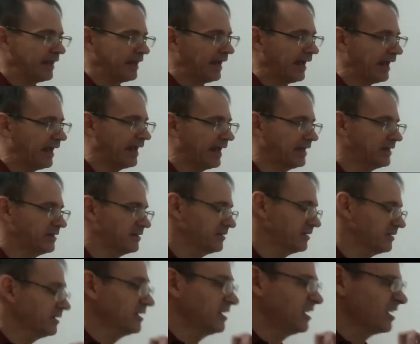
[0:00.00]
and
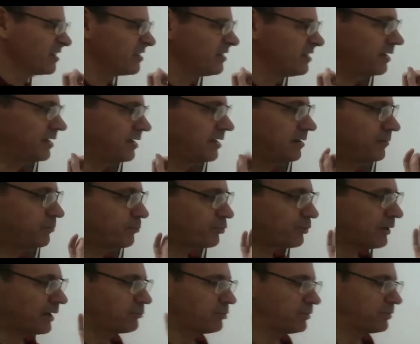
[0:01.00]
the
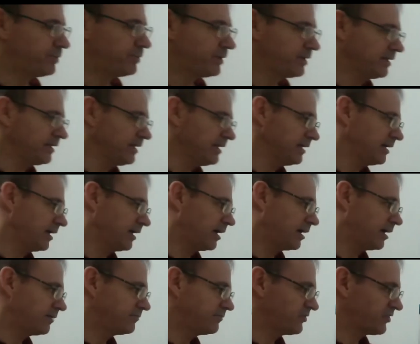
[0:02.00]
probability
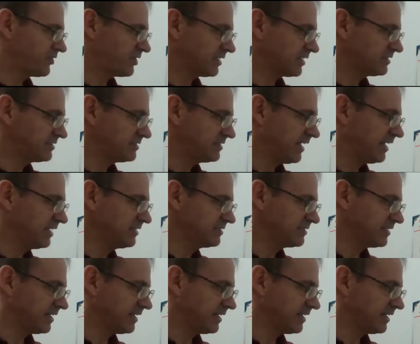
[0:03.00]
of success